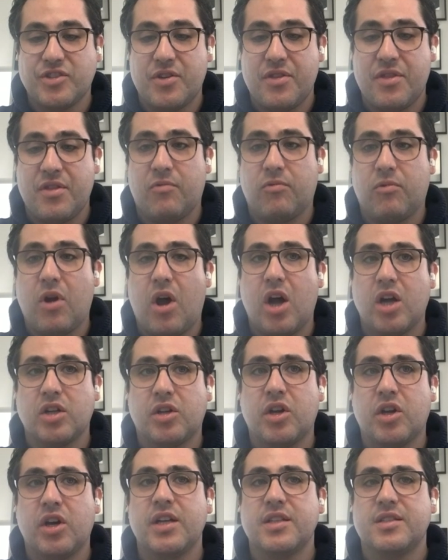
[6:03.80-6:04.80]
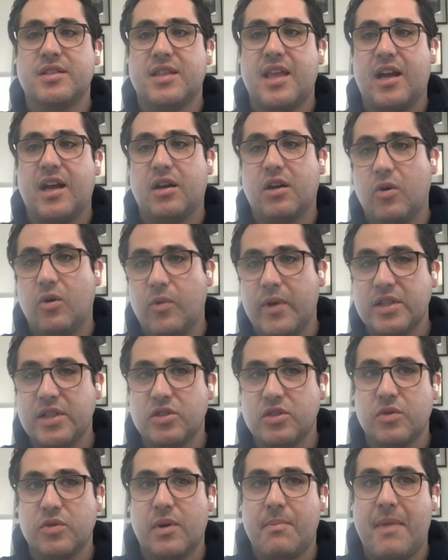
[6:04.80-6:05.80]
the raw goods that go
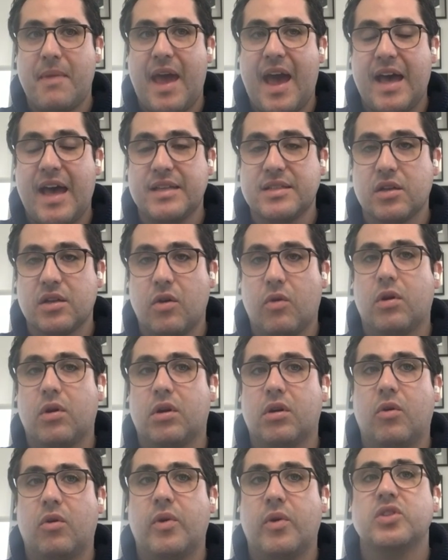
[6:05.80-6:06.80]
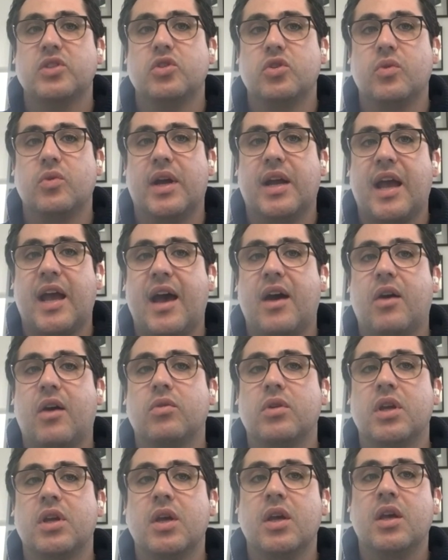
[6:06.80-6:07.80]
into a mask or go into a
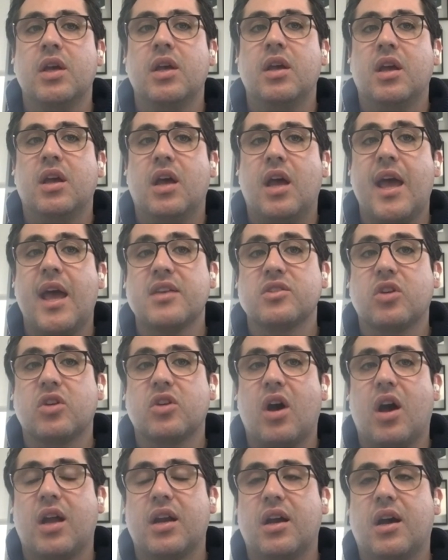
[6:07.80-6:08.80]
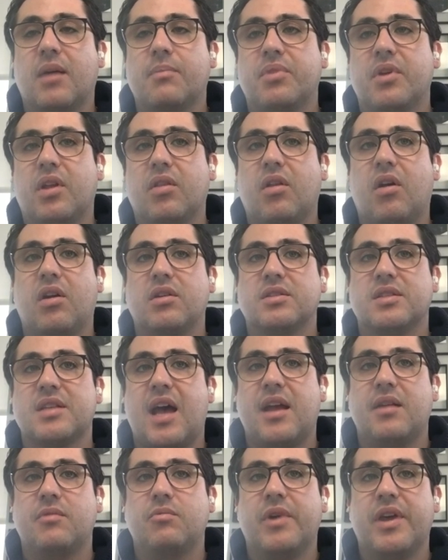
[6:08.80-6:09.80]
gown has gone up
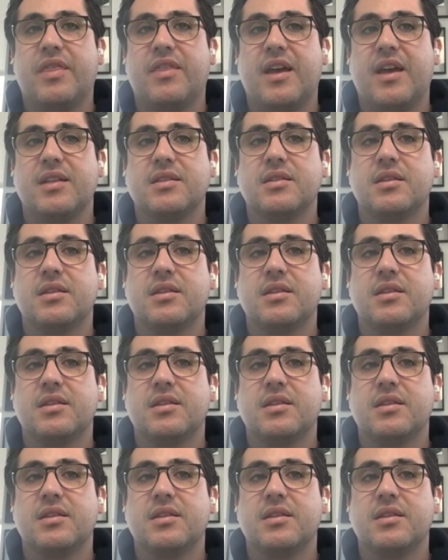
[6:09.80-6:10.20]
alongside with it.